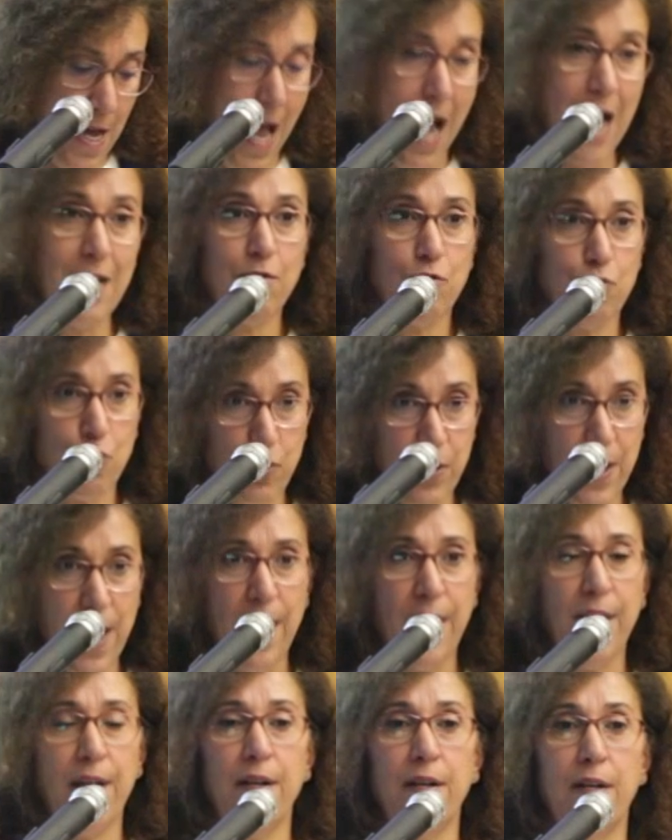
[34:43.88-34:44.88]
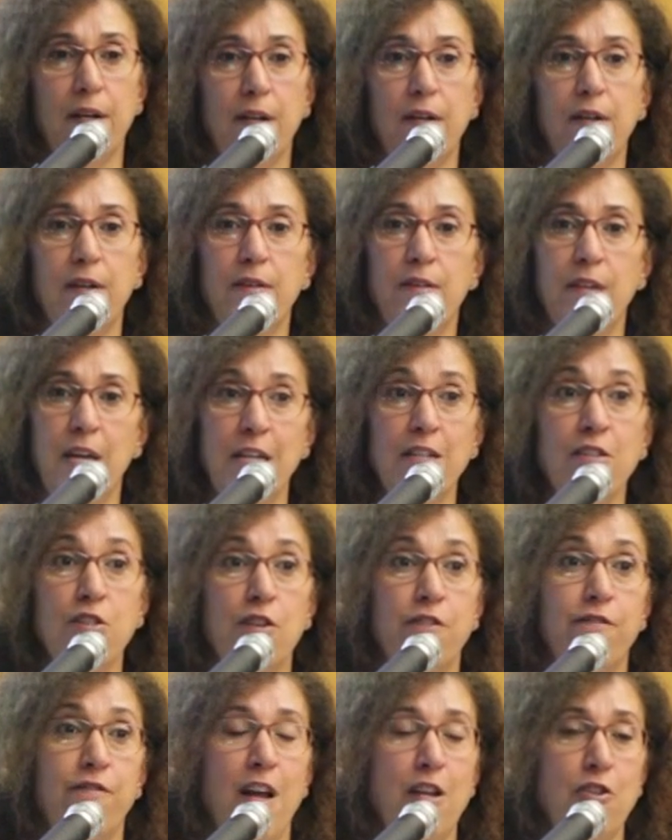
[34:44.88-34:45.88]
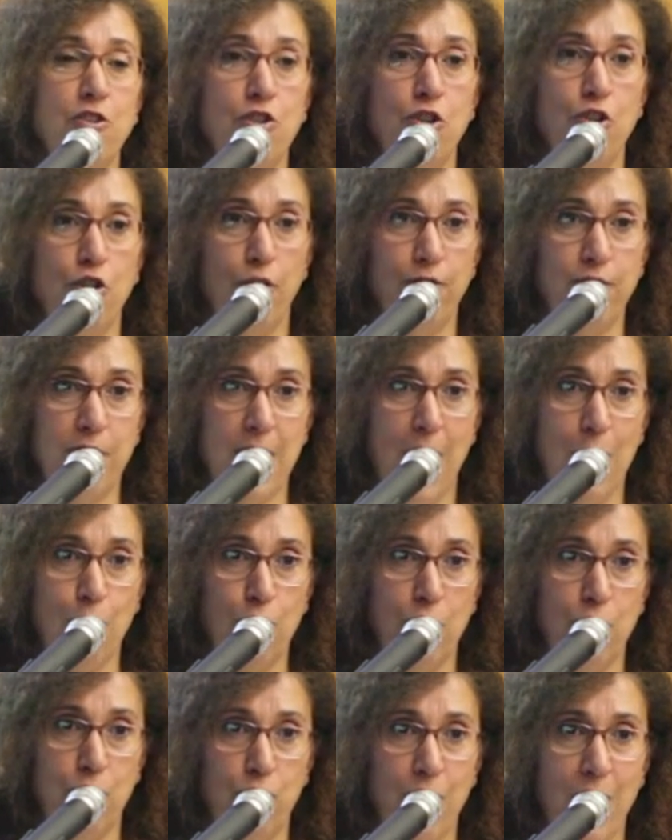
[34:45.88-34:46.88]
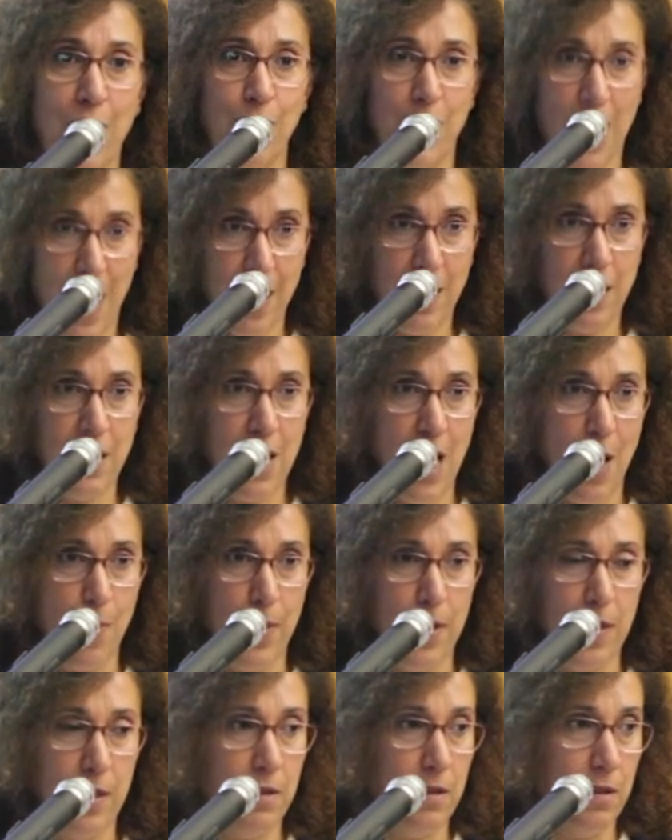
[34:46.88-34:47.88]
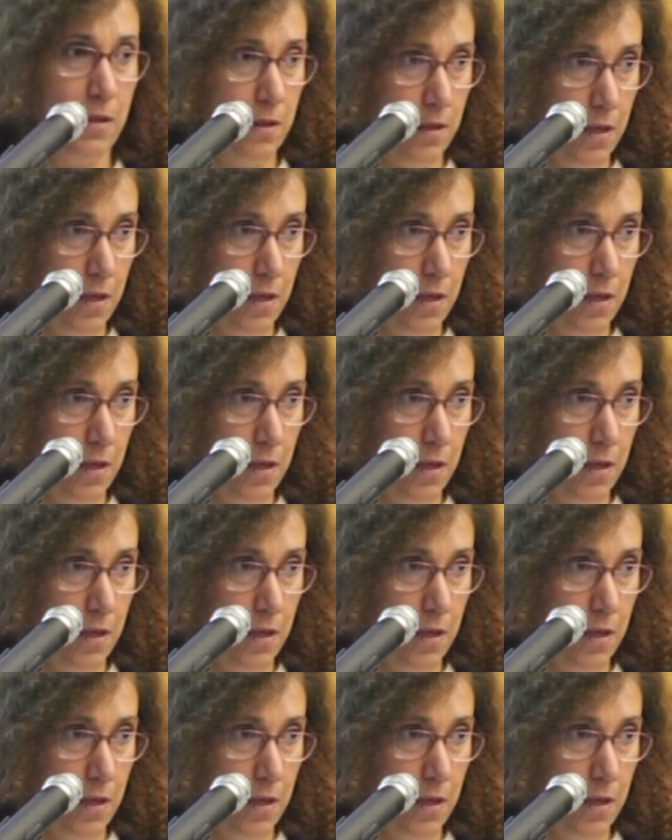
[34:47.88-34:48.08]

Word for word: And today, the intervention of Saudi Arabia in Yemen